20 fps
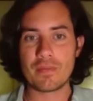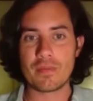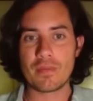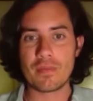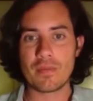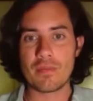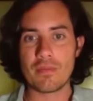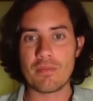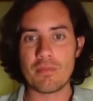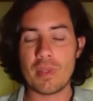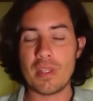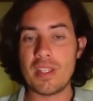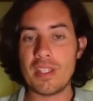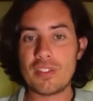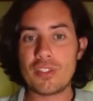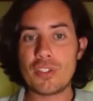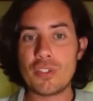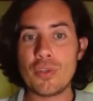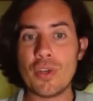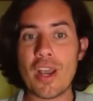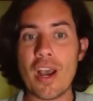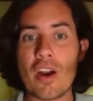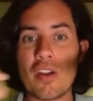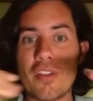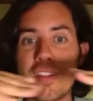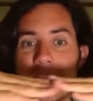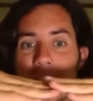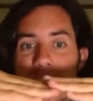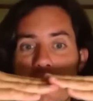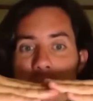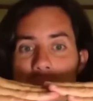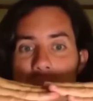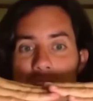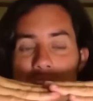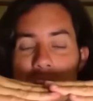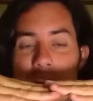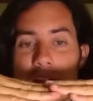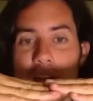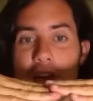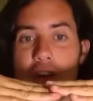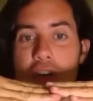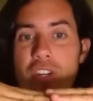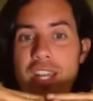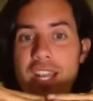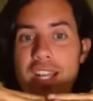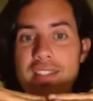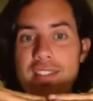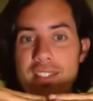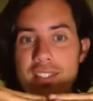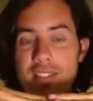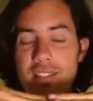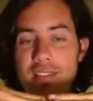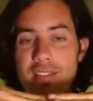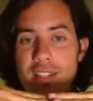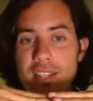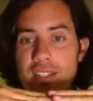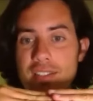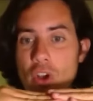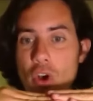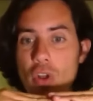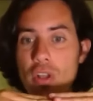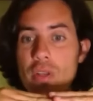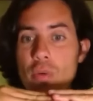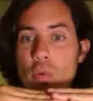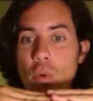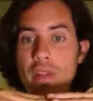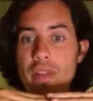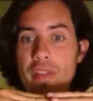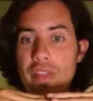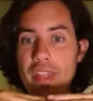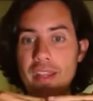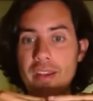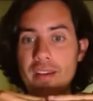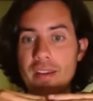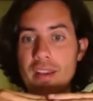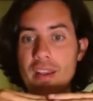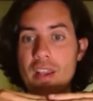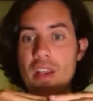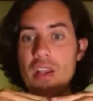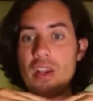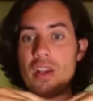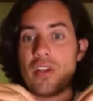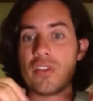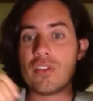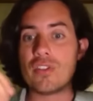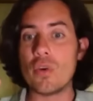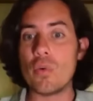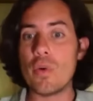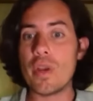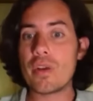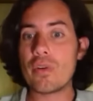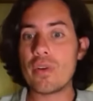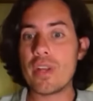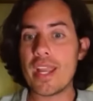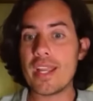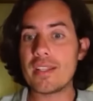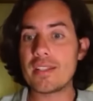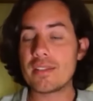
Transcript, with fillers: But these two are the same thing, connected. It's only one thing. So we create